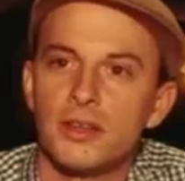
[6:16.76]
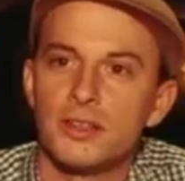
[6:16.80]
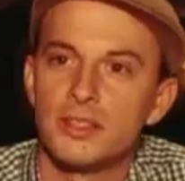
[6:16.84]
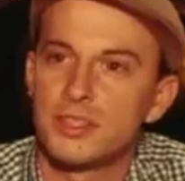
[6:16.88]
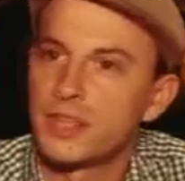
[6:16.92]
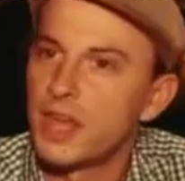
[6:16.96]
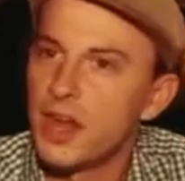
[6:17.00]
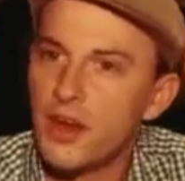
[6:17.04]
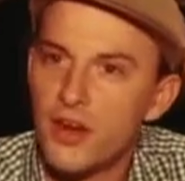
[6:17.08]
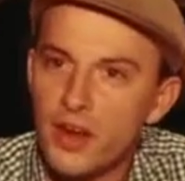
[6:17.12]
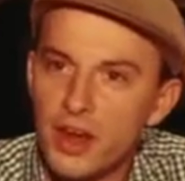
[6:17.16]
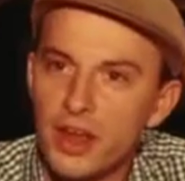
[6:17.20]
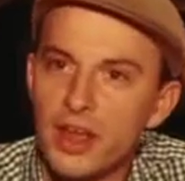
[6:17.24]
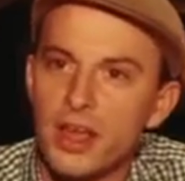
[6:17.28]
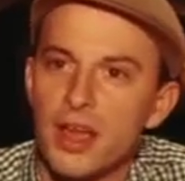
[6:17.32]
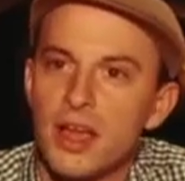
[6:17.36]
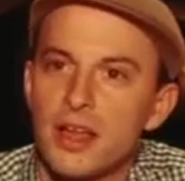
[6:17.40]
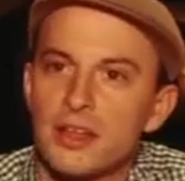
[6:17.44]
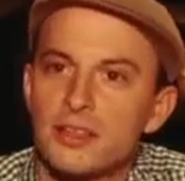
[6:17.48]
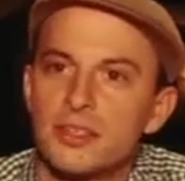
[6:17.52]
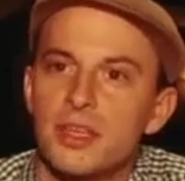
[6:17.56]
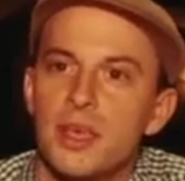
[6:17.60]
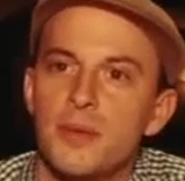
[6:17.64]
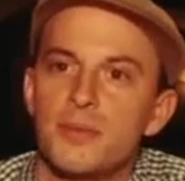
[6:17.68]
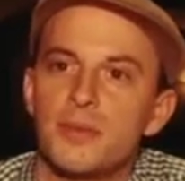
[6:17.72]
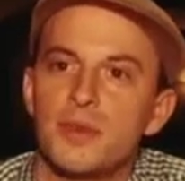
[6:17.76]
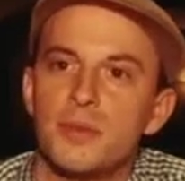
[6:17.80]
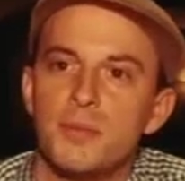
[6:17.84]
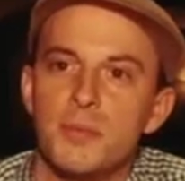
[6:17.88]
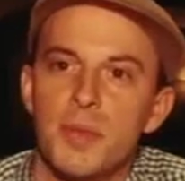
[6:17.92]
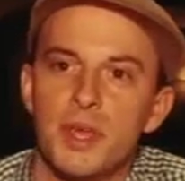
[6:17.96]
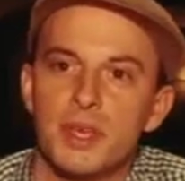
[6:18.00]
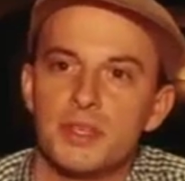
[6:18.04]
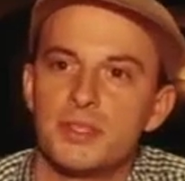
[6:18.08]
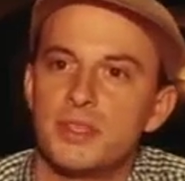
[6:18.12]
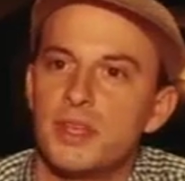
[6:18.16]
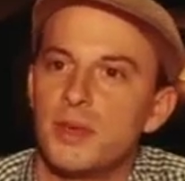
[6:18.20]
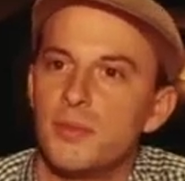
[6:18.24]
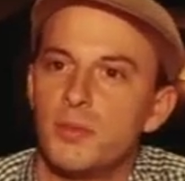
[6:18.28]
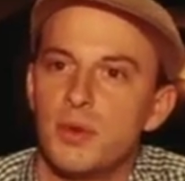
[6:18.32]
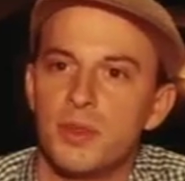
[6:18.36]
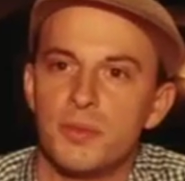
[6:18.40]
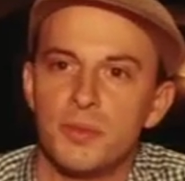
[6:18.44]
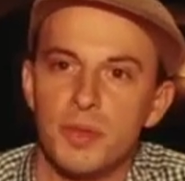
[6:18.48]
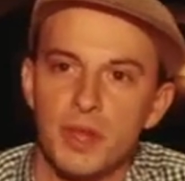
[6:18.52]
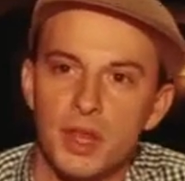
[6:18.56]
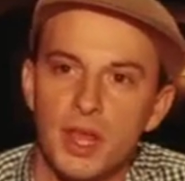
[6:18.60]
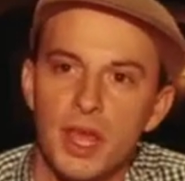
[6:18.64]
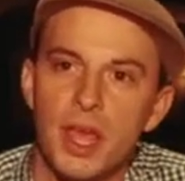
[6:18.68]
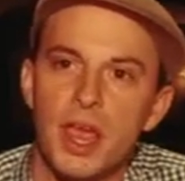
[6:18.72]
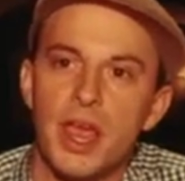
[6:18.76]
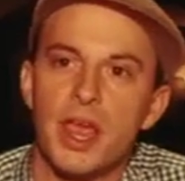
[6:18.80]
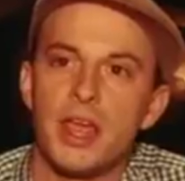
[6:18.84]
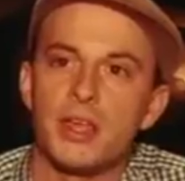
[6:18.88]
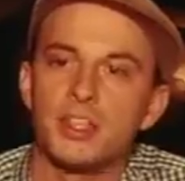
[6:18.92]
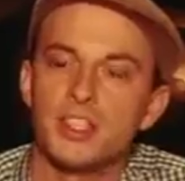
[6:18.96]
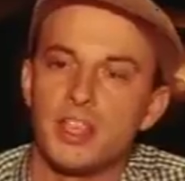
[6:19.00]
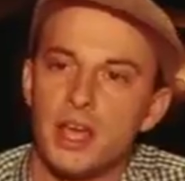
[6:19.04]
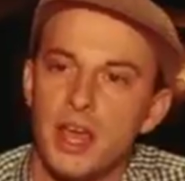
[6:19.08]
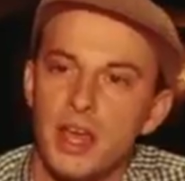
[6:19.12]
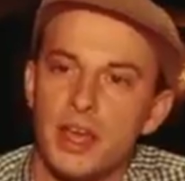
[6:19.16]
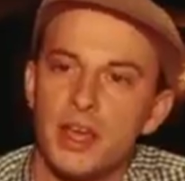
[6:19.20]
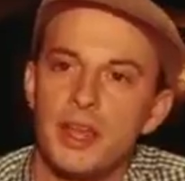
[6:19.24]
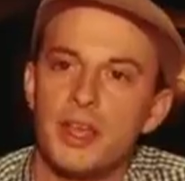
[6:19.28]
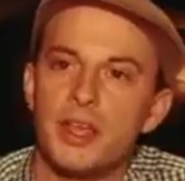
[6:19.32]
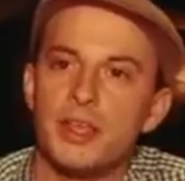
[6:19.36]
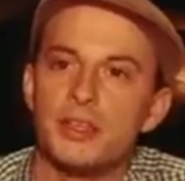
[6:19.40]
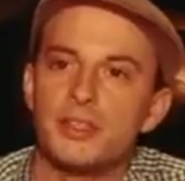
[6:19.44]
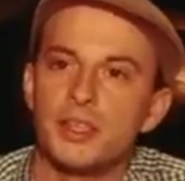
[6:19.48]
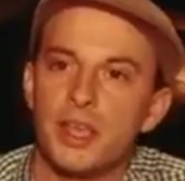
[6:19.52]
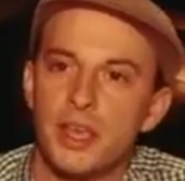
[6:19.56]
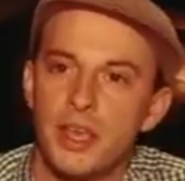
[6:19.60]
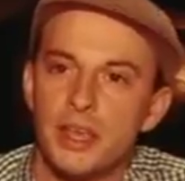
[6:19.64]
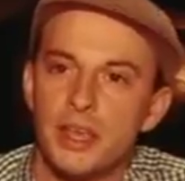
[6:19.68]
scary concepts and mixed them with Malay, Chinese,